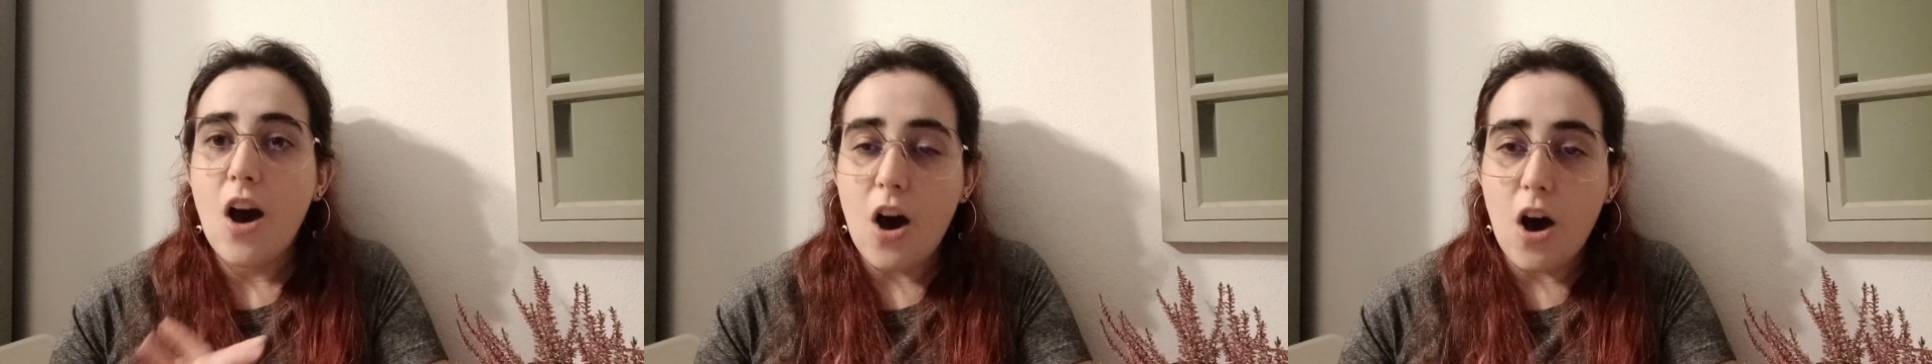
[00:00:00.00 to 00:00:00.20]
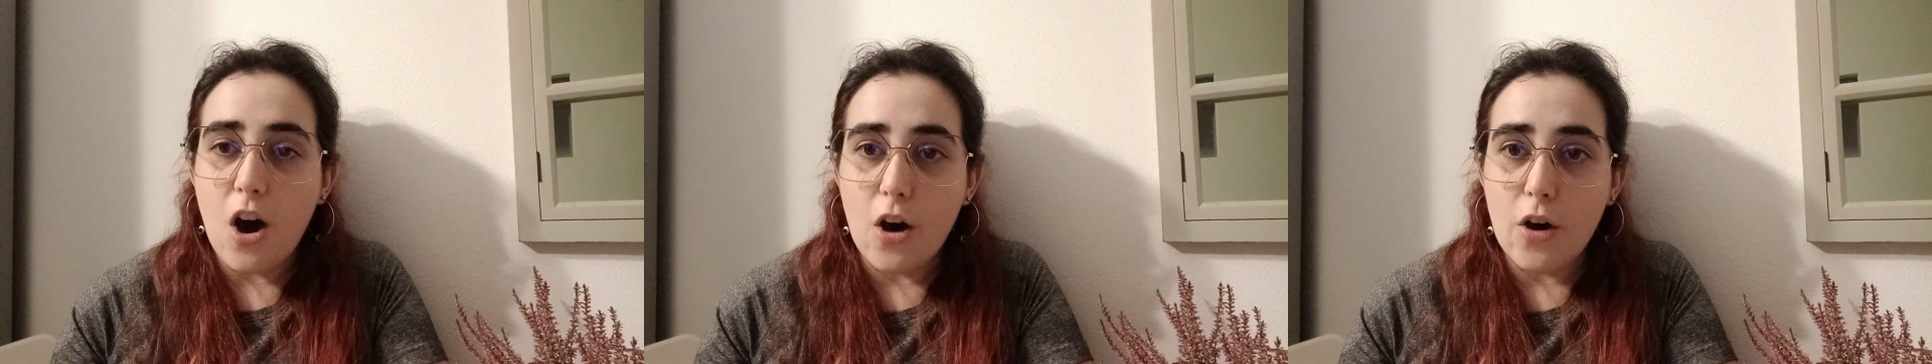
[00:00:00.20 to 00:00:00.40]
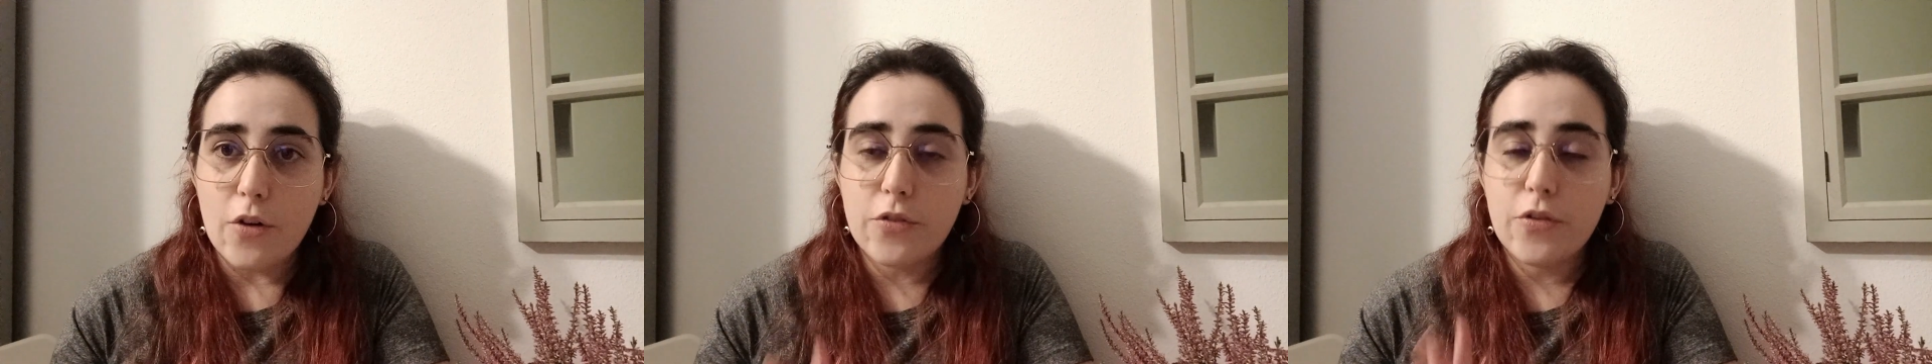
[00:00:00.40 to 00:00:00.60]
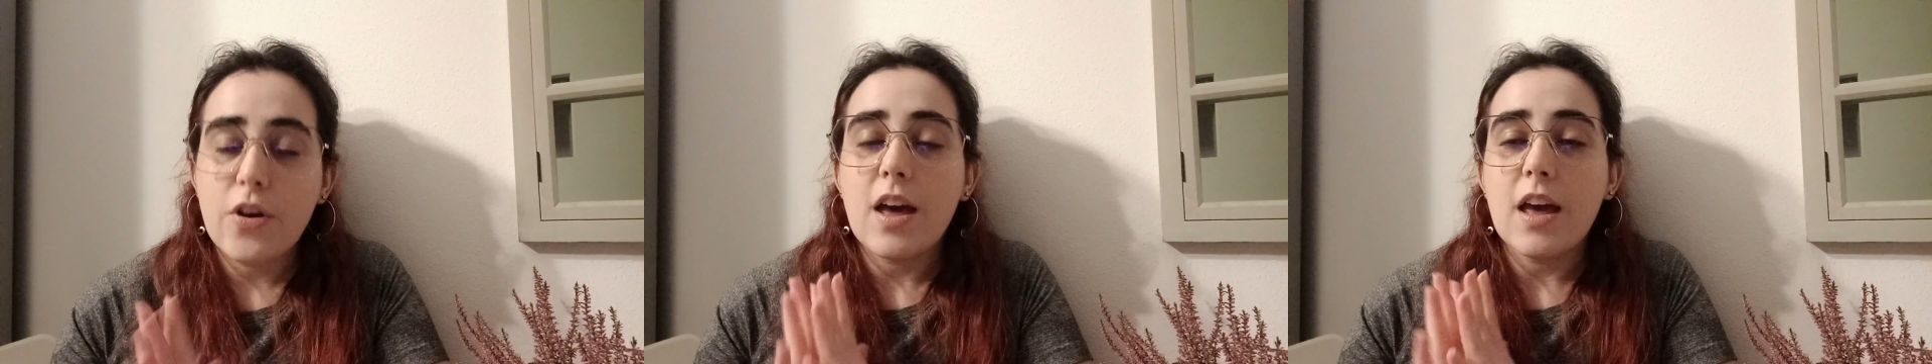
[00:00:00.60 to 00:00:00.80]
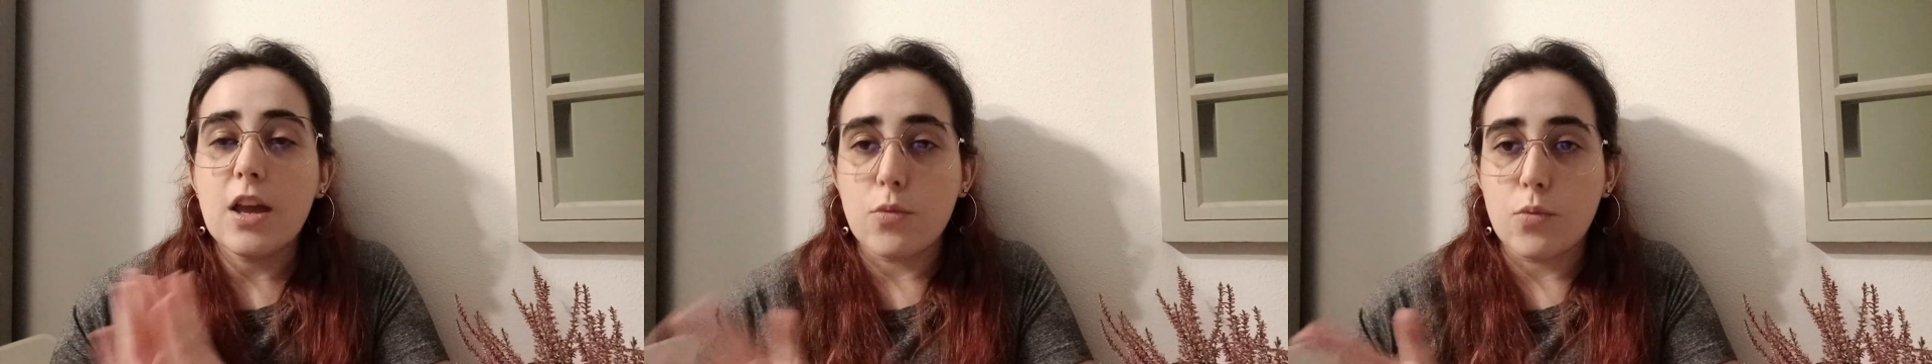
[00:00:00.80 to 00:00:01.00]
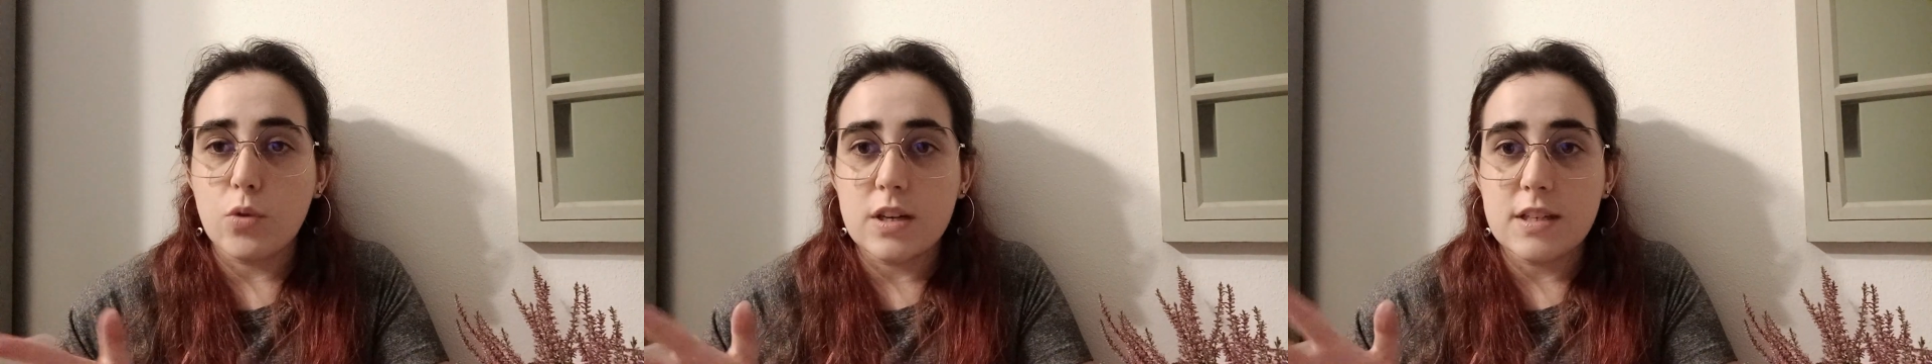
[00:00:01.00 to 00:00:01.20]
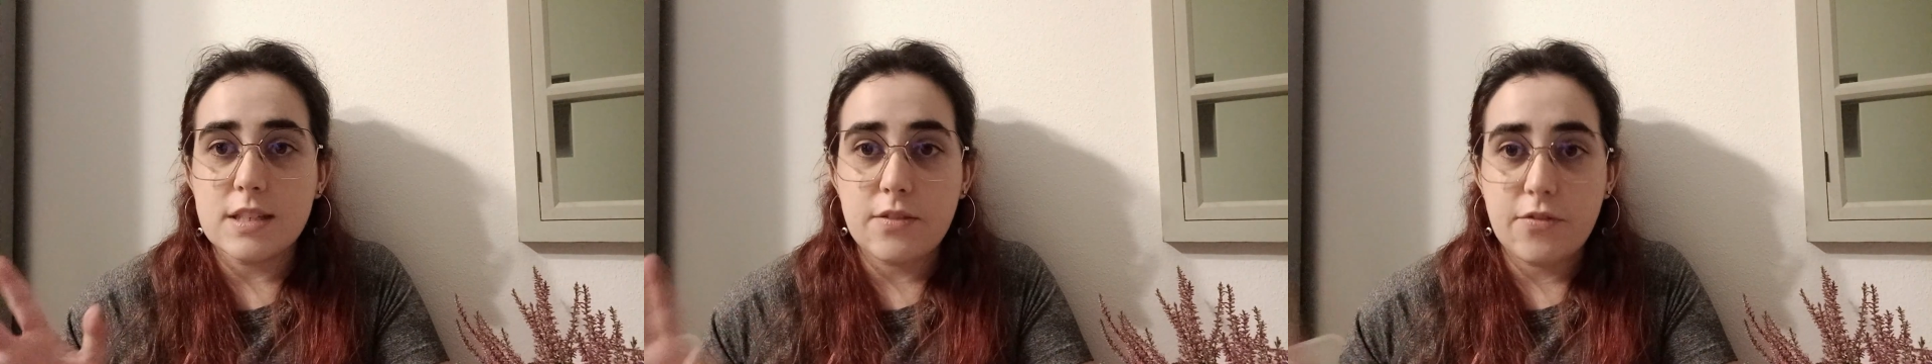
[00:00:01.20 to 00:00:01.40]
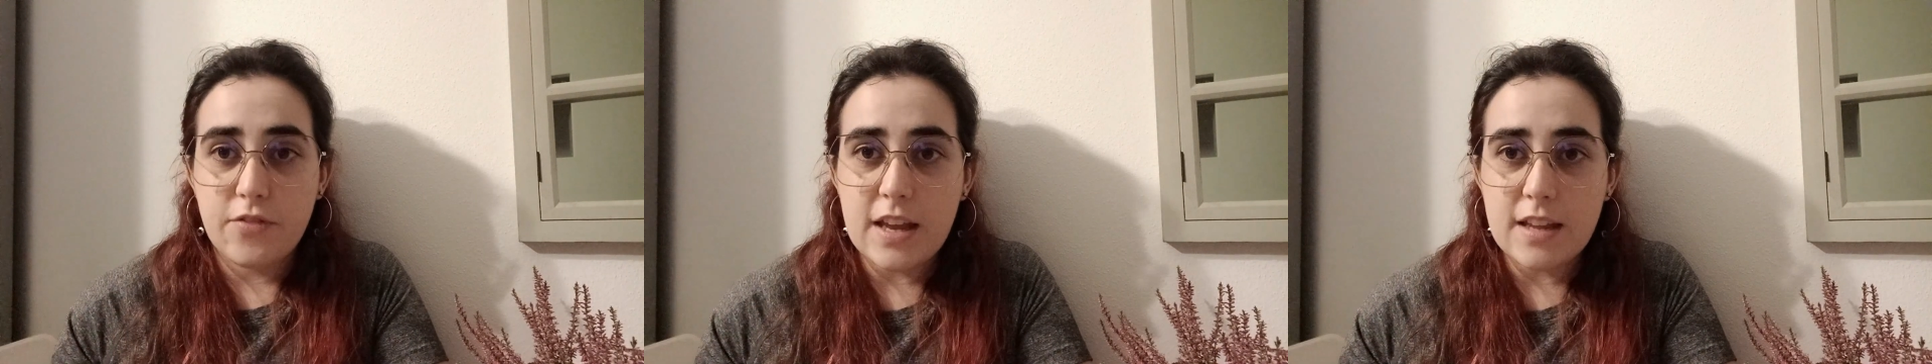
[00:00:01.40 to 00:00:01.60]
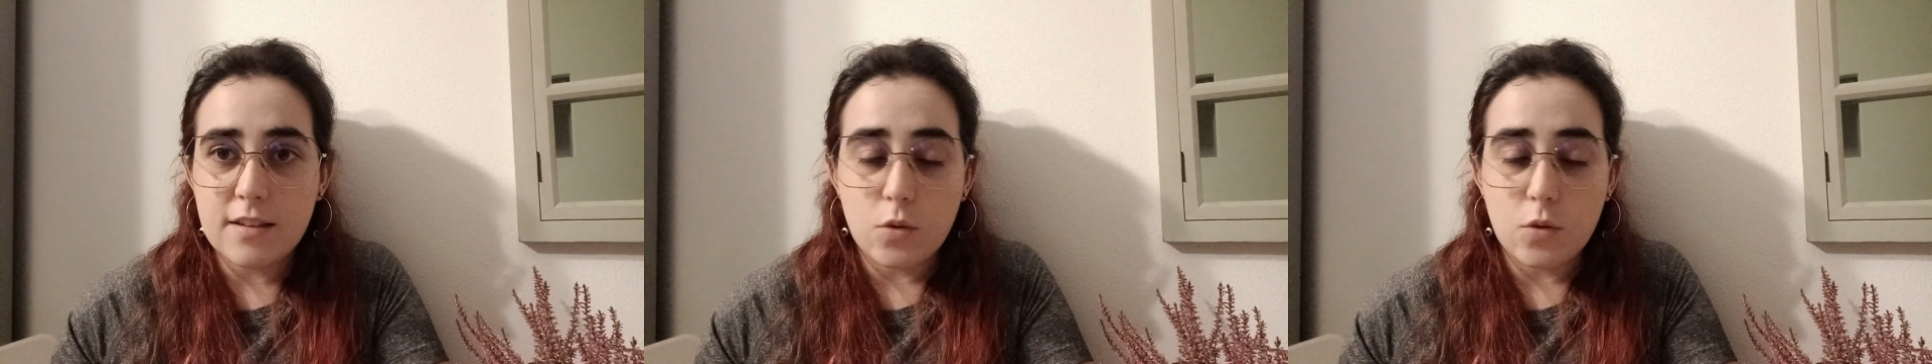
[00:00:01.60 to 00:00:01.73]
of A Ruinous Fate,